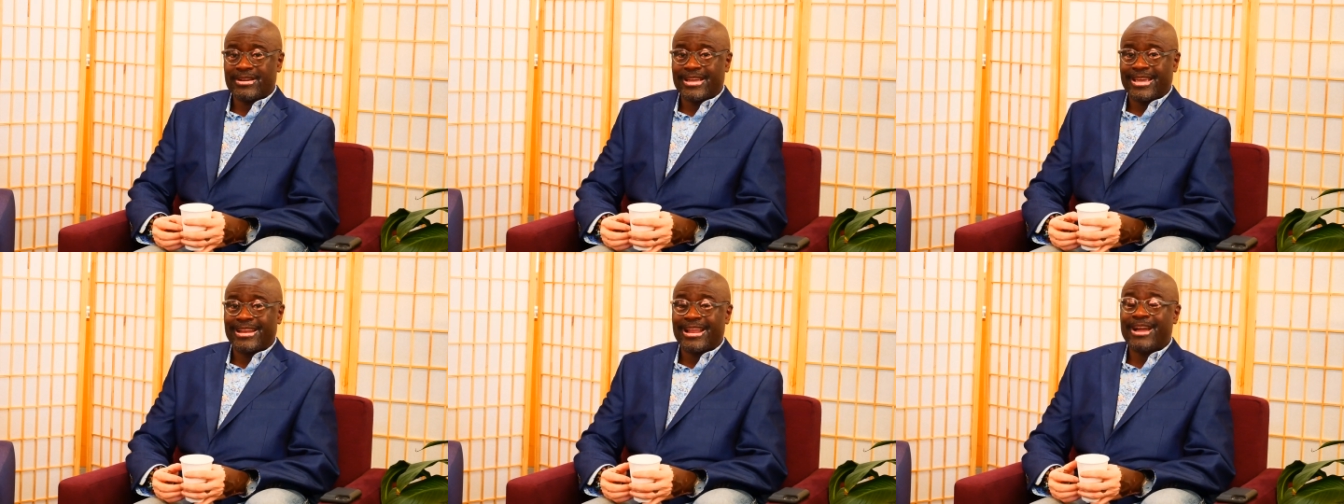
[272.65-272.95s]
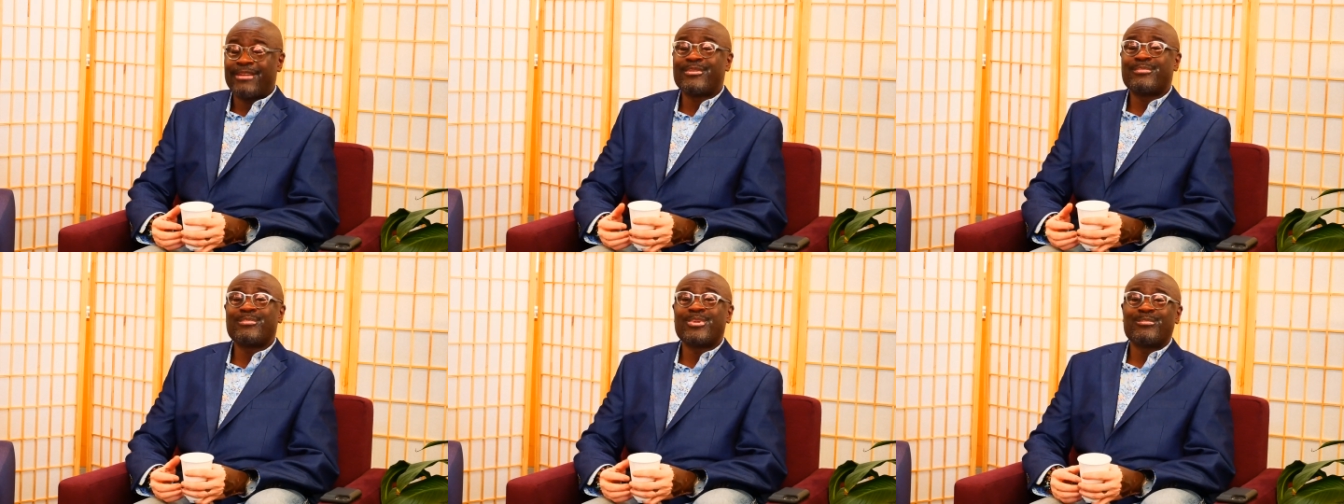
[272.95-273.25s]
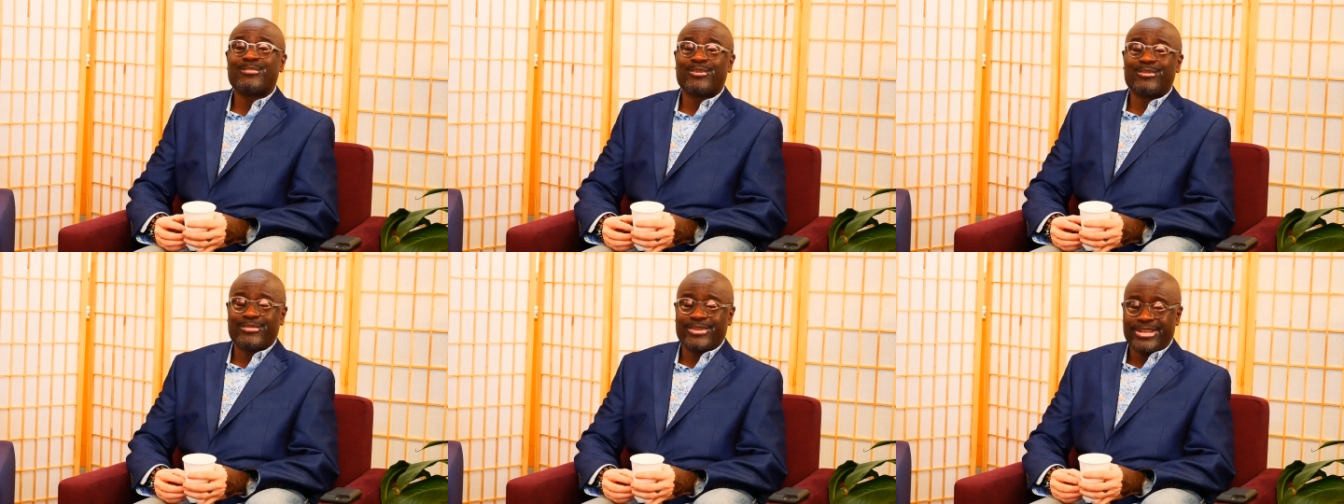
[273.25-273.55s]
And I
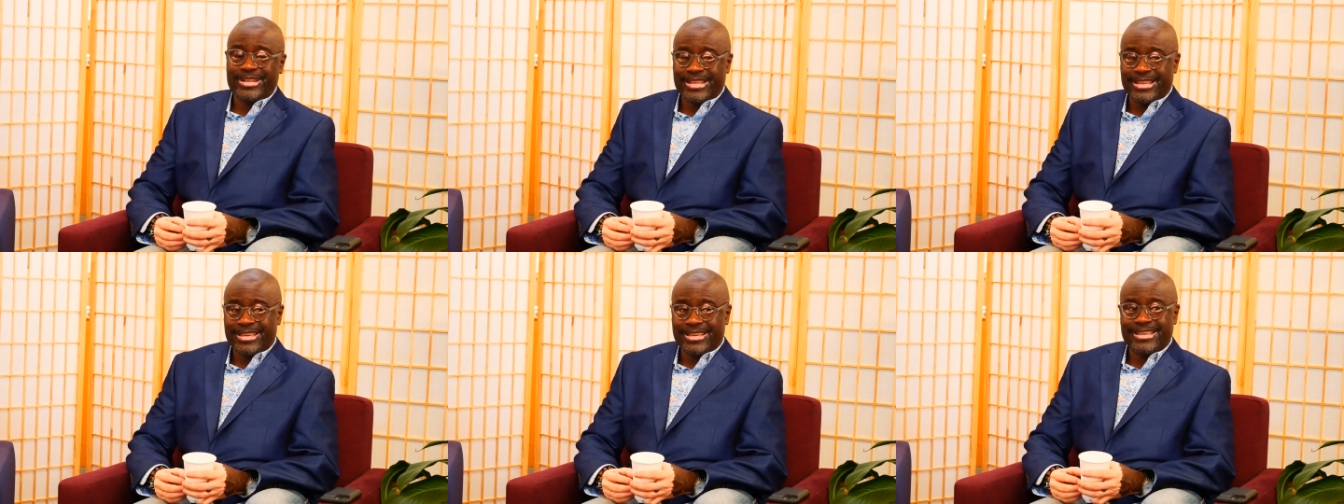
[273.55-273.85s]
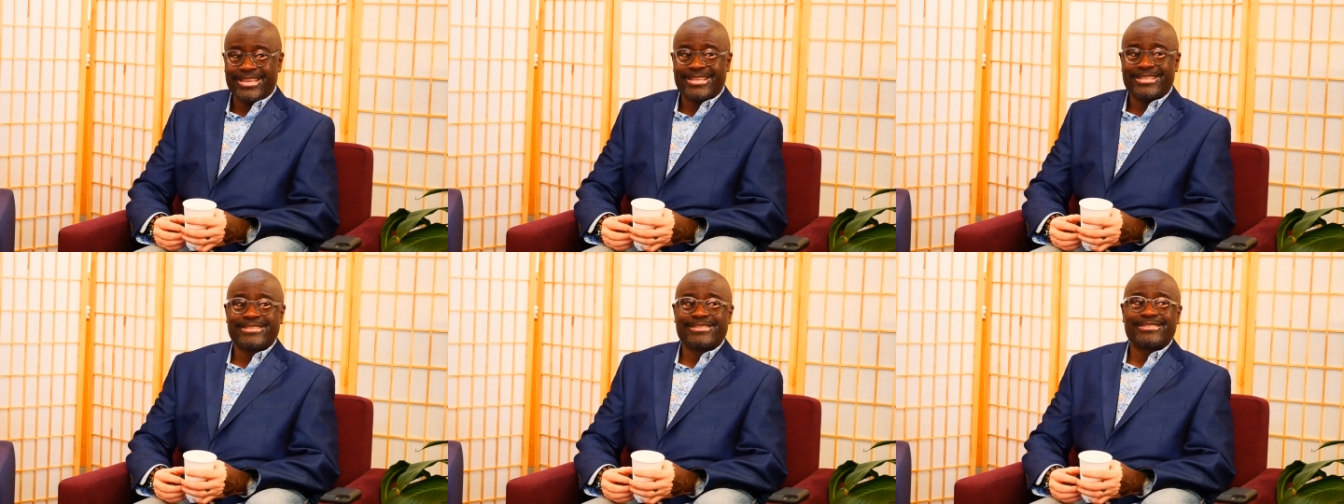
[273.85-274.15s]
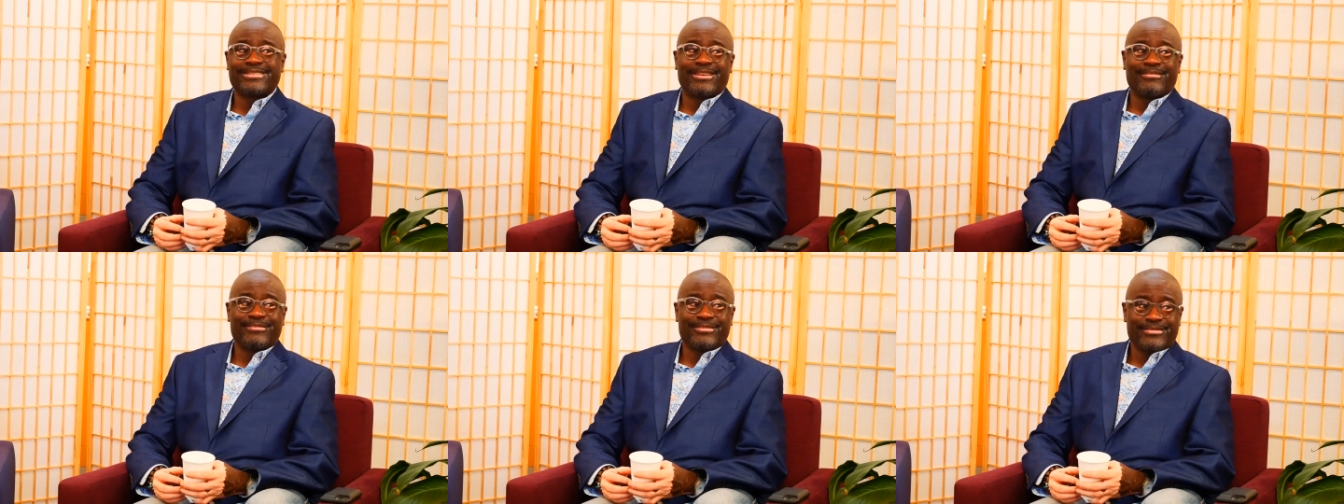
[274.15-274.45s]
remember reading it in
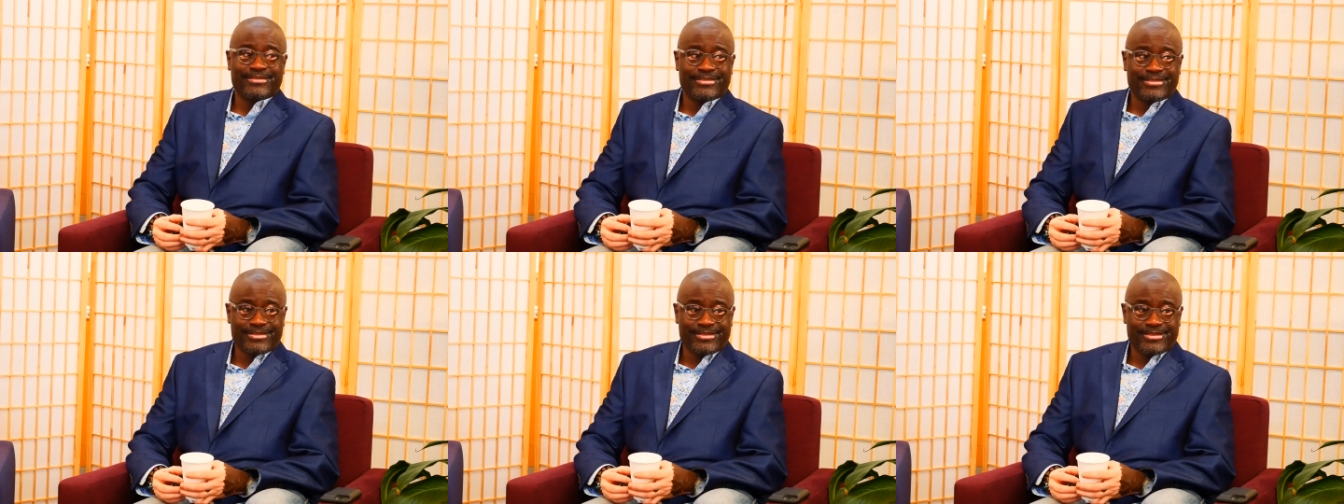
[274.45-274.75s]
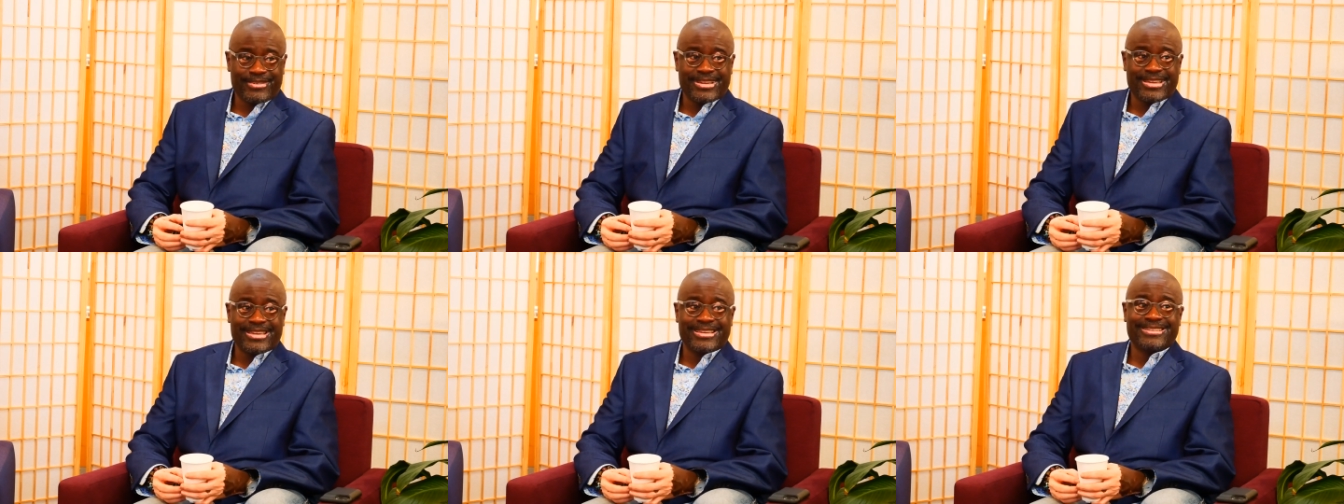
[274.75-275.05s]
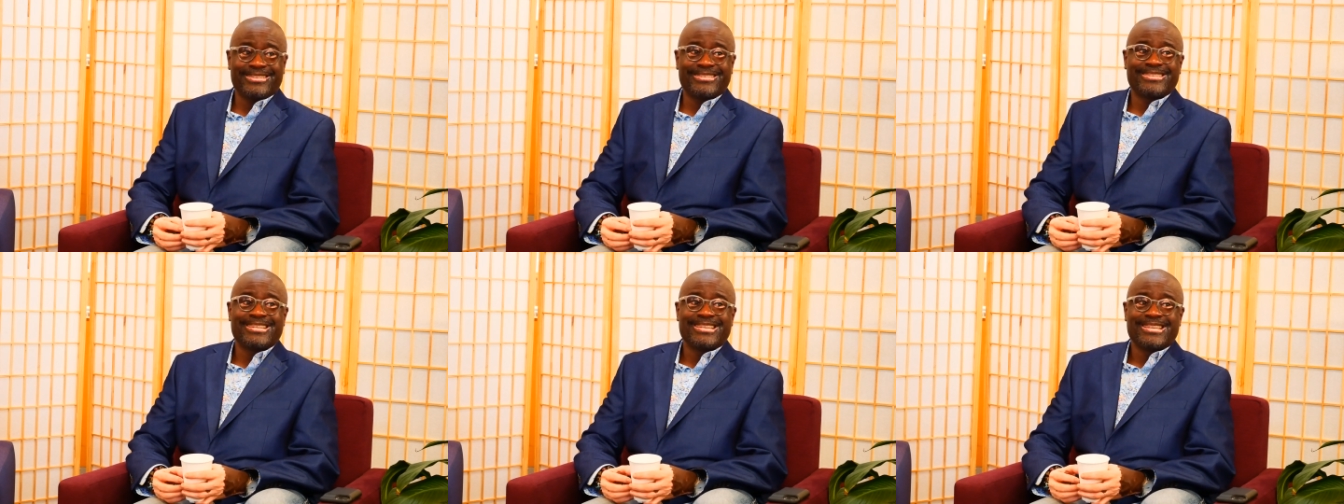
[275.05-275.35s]
seventh
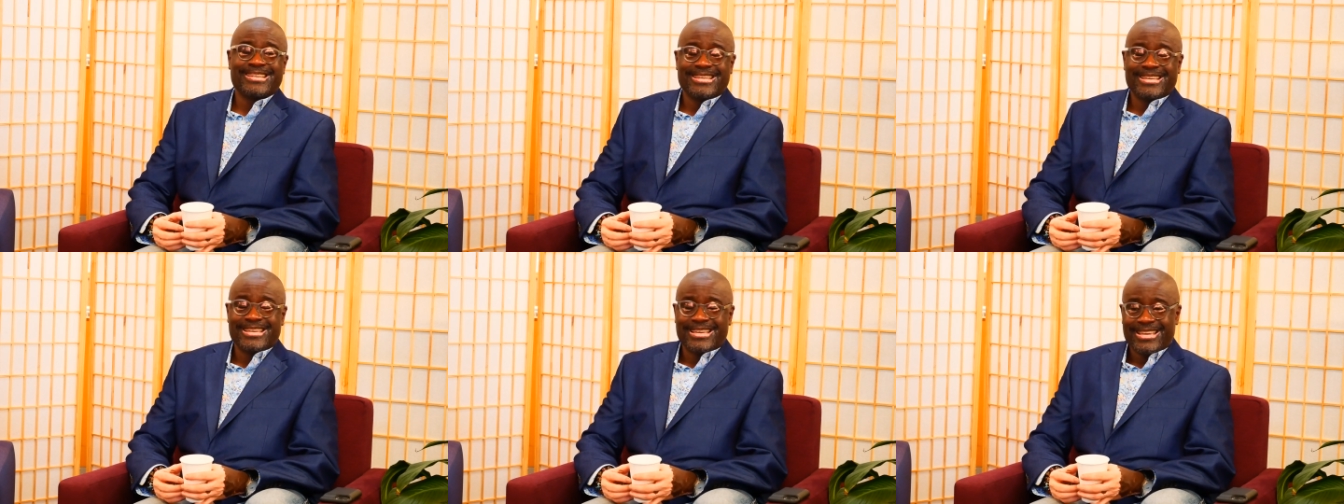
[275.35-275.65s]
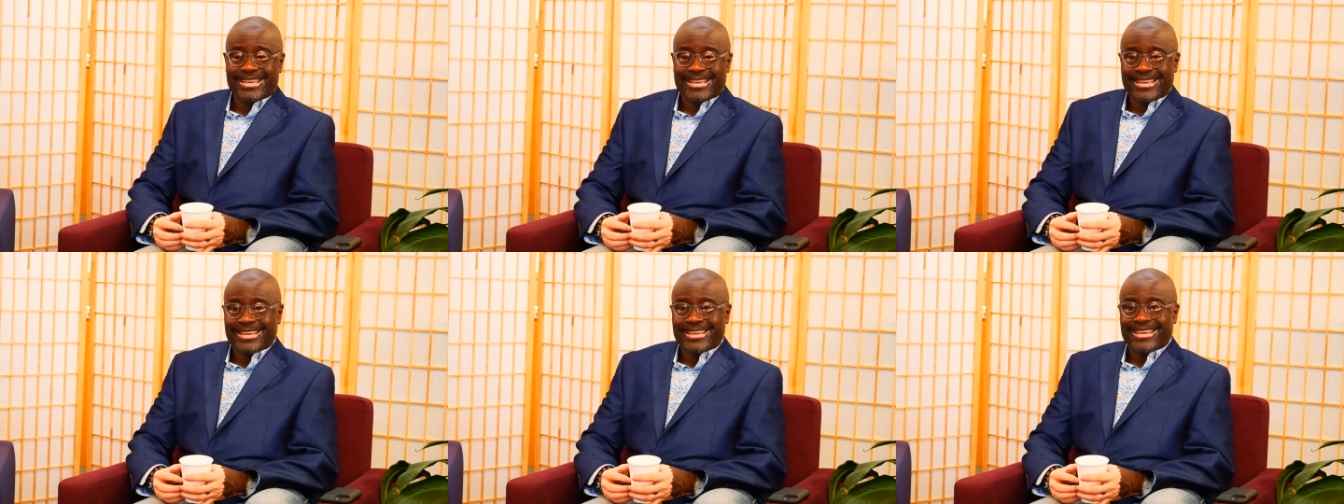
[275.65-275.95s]
grade. Okay.